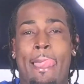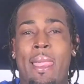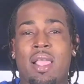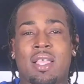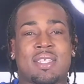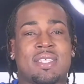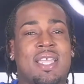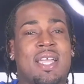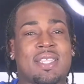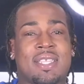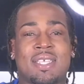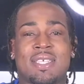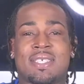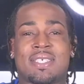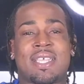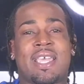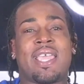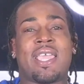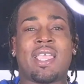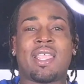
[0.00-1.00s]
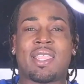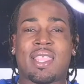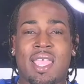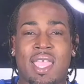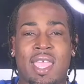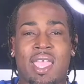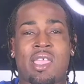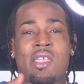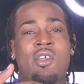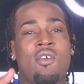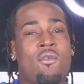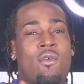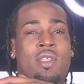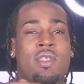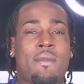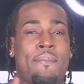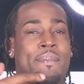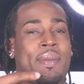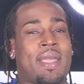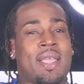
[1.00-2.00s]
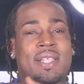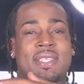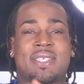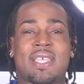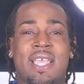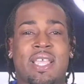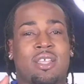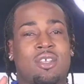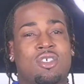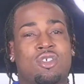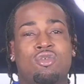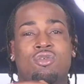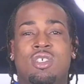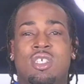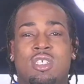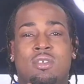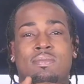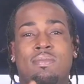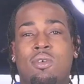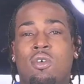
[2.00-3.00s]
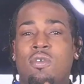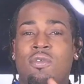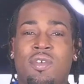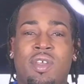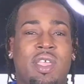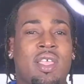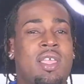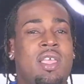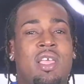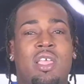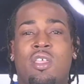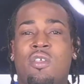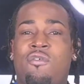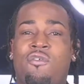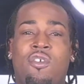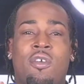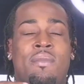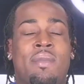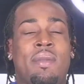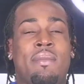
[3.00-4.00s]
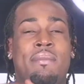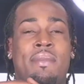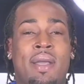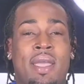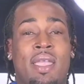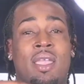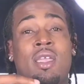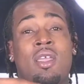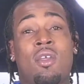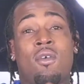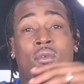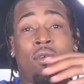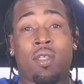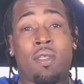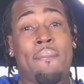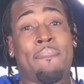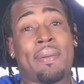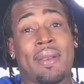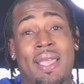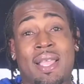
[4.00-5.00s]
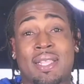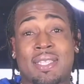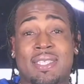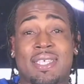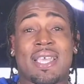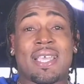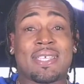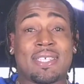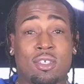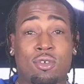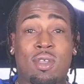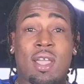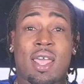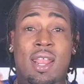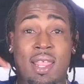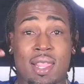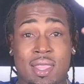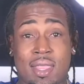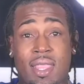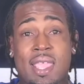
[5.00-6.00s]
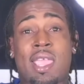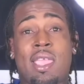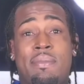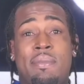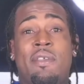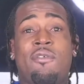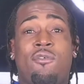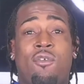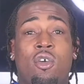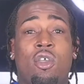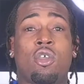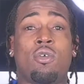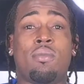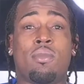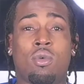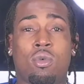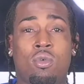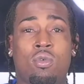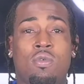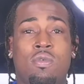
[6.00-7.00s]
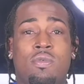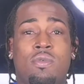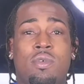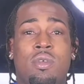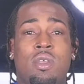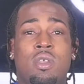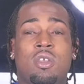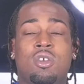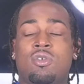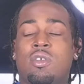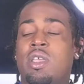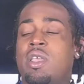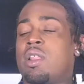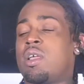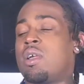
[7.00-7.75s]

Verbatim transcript: is not the same thing. When you playing checkers, you just moving. You feel me? But when you playing chess, you got to think before you move. Straight